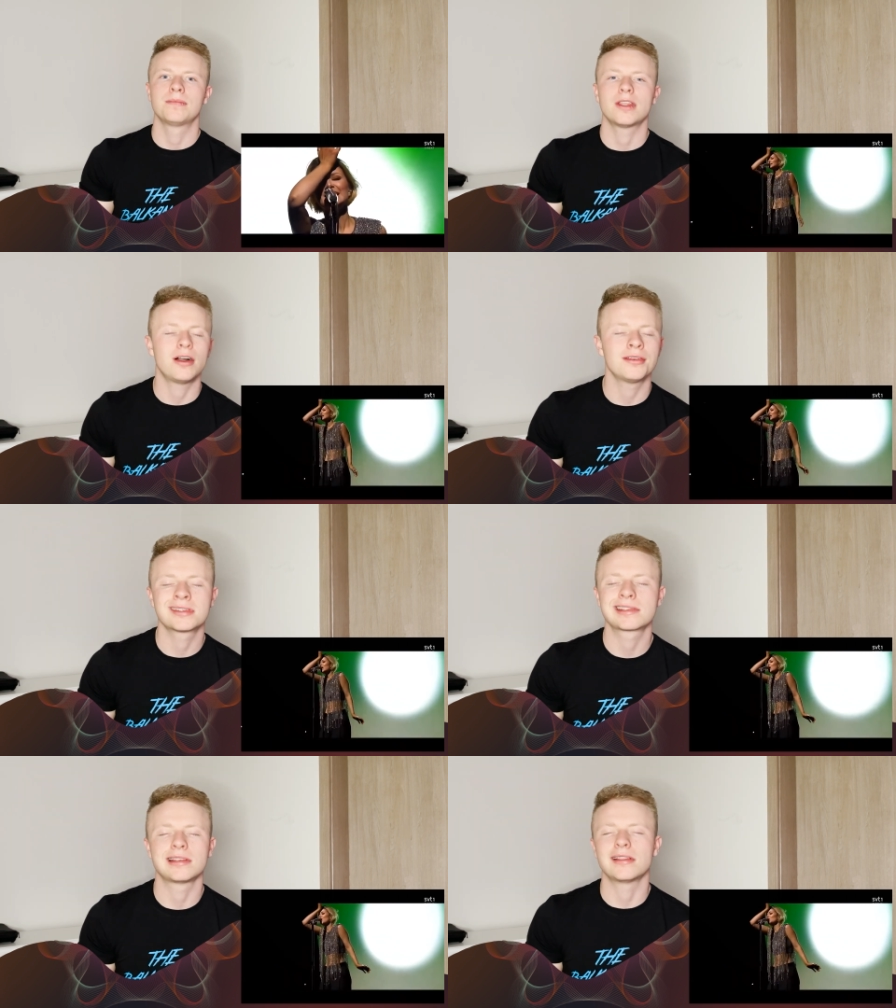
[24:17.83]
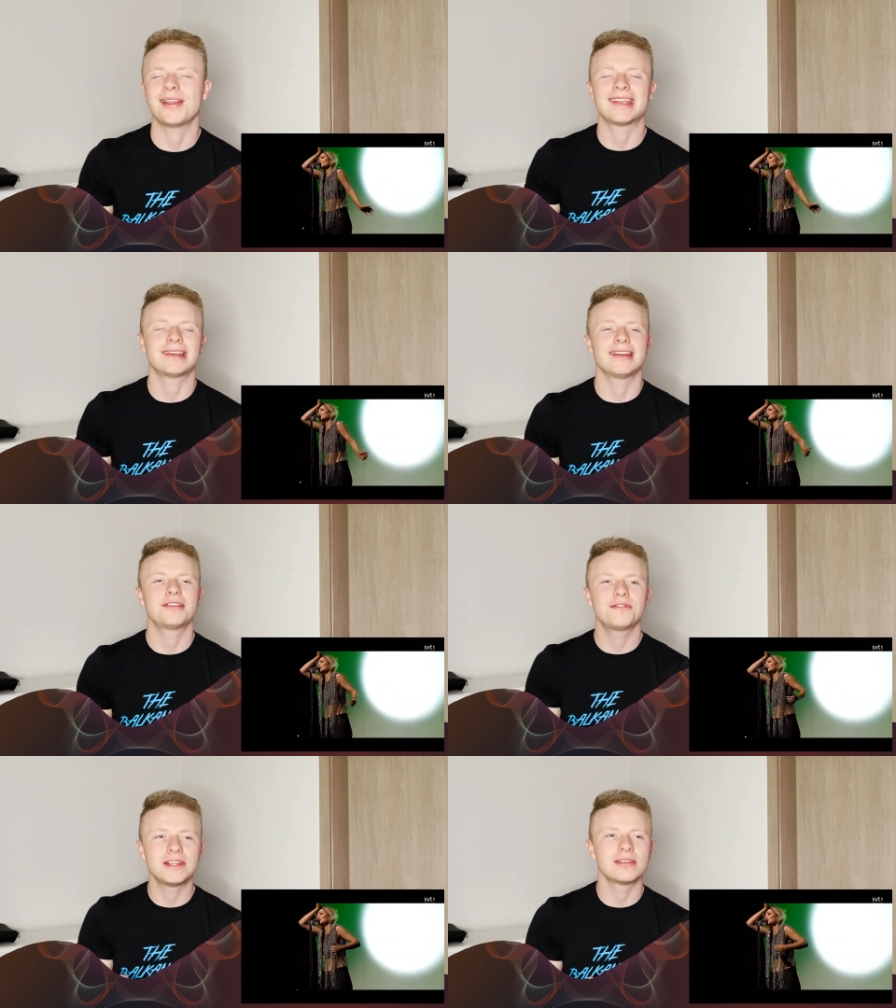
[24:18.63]
Honestly, like, it
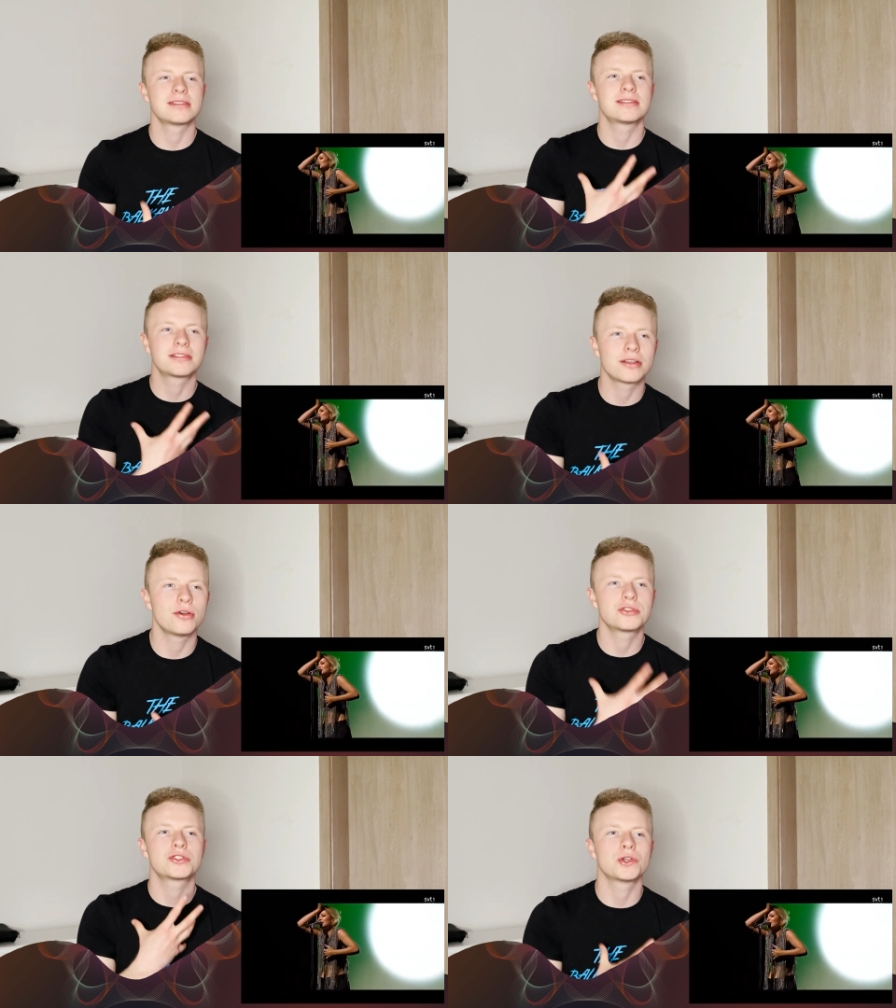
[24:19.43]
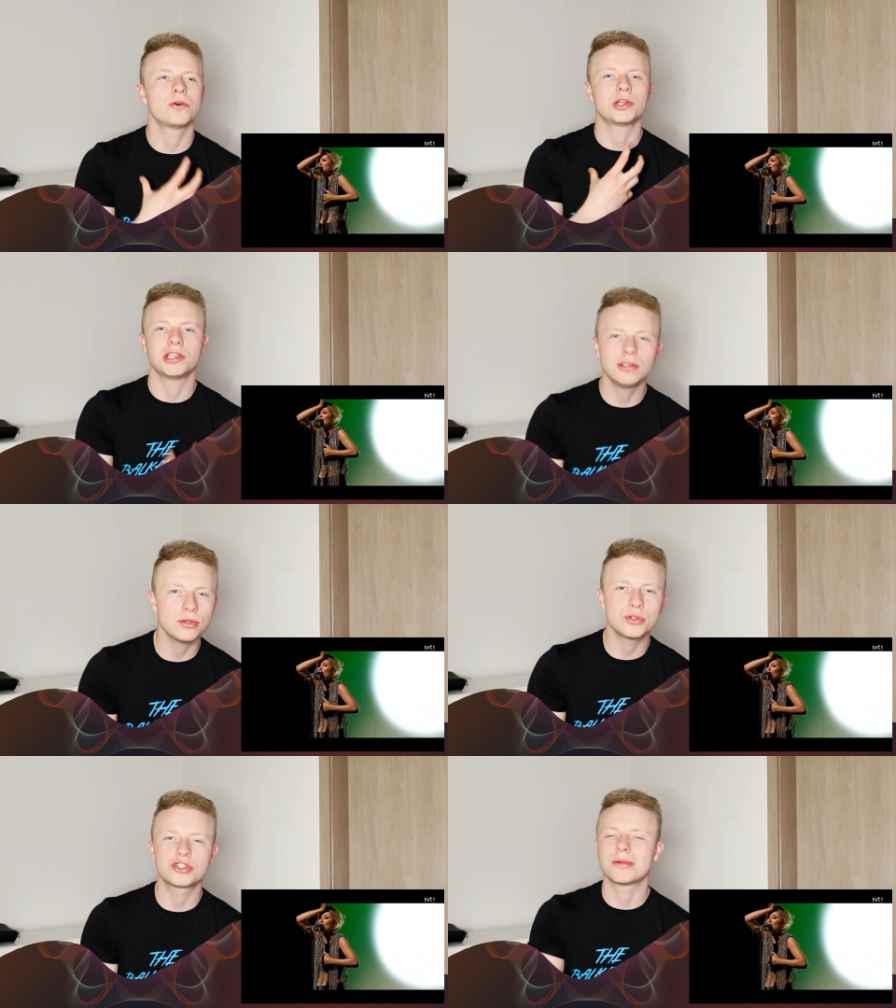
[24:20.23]
feels so
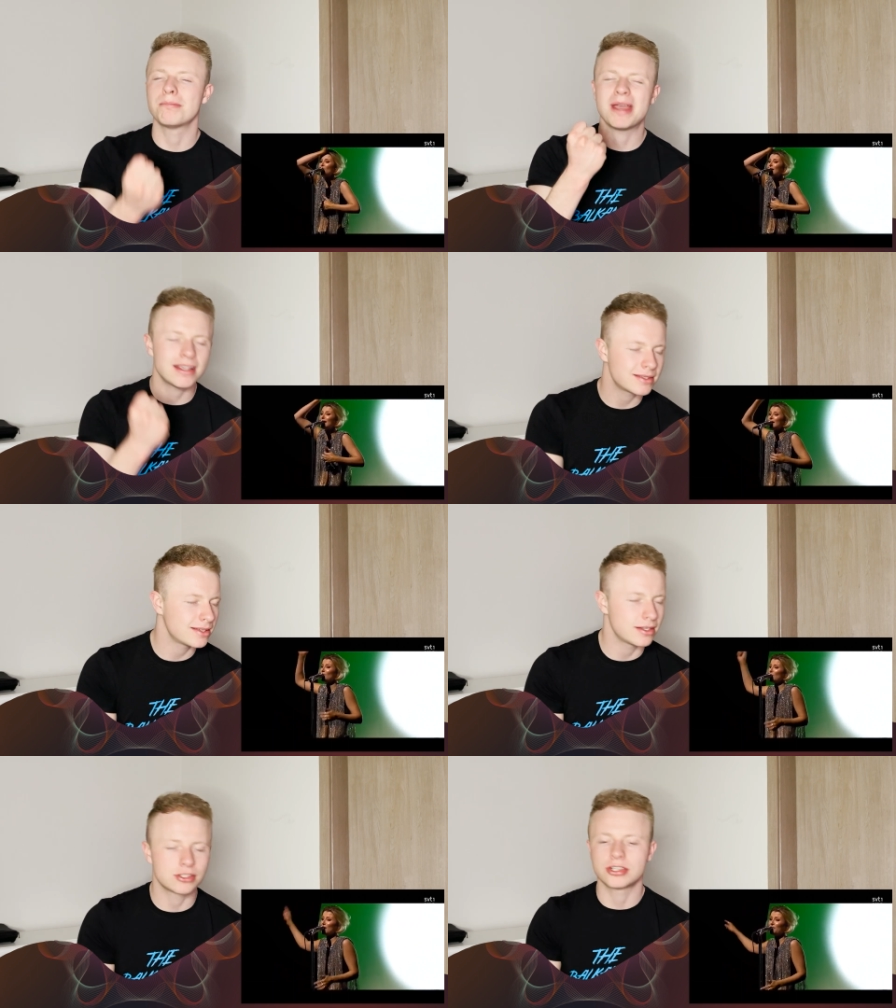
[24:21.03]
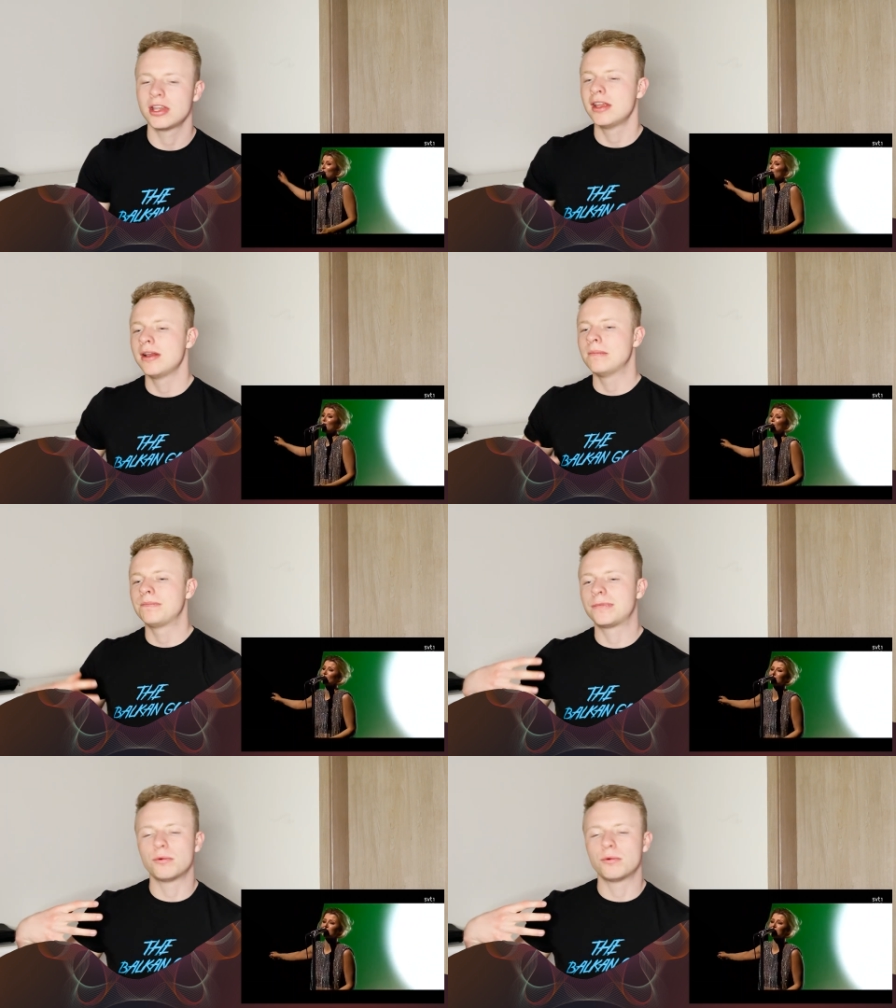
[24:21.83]
huge, the message, the